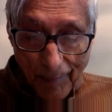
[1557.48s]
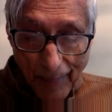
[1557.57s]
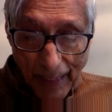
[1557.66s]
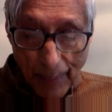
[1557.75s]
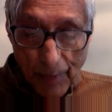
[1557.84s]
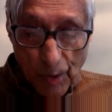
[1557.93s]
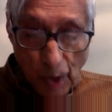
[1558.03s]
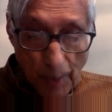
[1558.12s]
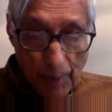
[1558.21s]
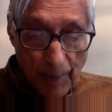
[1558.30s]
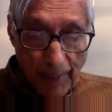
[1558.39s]
He was
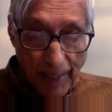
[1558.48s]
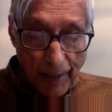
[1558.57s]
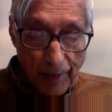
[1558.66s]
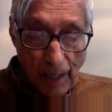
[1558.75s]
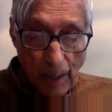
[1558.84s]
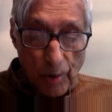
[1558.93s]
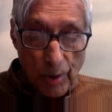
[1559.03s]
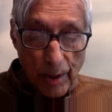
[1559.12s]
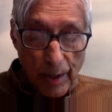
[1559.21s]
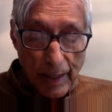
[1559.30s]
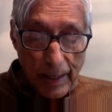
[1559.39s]
stopped by a crowd,
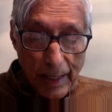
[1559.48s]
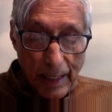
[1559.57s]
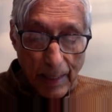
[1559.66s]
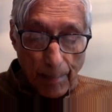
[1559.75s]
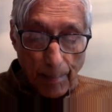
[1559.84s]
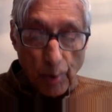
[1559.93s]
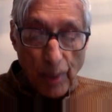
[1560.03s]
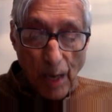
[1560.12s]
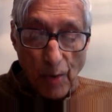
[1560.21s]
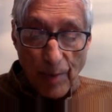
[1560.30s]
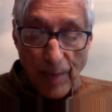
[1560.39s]
pulled
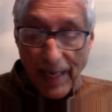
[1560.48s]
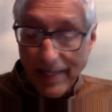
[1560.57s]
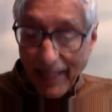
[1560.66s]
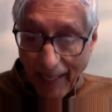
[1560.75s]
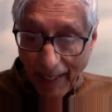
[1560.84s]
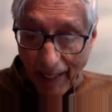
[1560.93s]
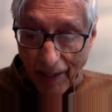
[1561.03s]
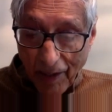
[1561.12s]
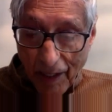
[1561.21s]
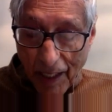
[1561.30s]
out by his hair,